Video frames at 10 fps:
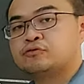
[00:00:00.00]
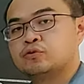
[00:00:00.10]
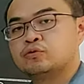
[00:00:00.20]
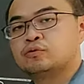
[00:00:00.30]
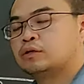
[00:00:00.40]

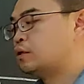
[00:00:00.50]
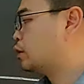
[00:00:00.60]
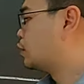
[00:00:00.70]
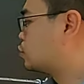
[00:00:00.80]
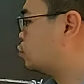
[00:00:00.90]
2
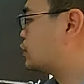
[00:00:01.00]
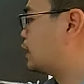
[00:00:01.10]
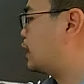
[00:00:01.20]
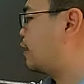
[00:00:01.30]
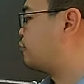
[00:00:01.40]
to the
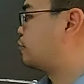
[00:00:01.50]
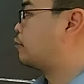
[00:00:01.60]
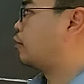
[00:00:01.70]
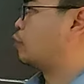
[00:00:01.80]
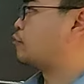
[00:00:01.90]
left
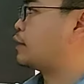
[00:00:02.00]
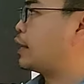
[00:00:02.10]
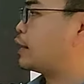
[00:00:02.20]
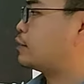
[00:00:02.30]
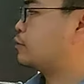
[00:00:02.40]
of
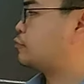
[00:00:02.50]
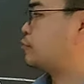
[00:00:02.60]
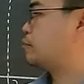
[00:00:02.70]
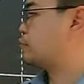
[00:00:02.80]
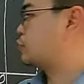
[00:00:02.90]
negative
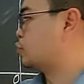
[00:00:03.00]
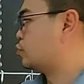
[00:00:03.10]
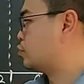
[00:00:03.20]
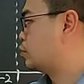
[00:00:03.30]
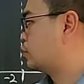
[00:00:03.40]

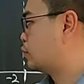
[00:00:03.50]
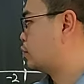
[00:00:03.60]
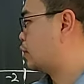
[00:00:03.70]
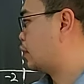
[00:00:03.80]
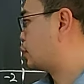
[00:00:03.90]
2,
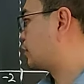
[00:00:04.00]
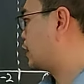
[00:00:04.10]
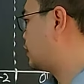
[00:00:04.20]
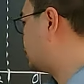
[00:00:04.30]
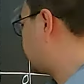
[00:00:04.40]
you're getting